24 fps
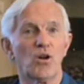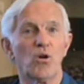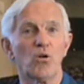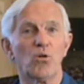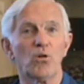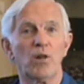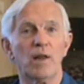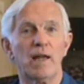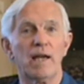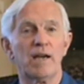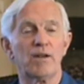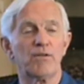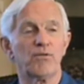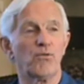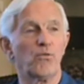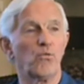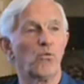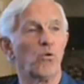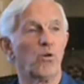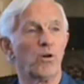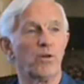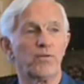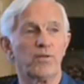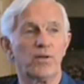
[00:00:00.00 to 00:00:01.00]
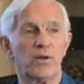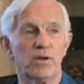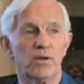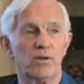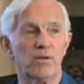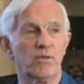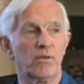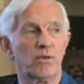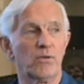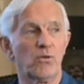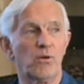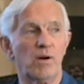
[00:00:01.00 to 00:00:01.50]
no land warfare
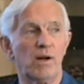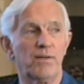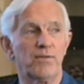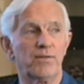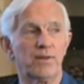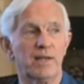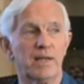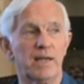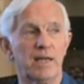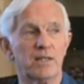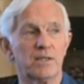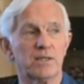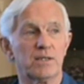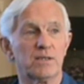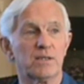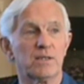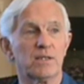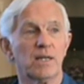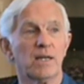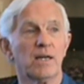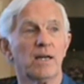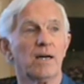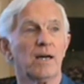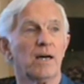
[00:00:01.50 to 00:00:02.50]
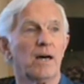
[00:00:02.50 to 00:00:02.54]
qualifications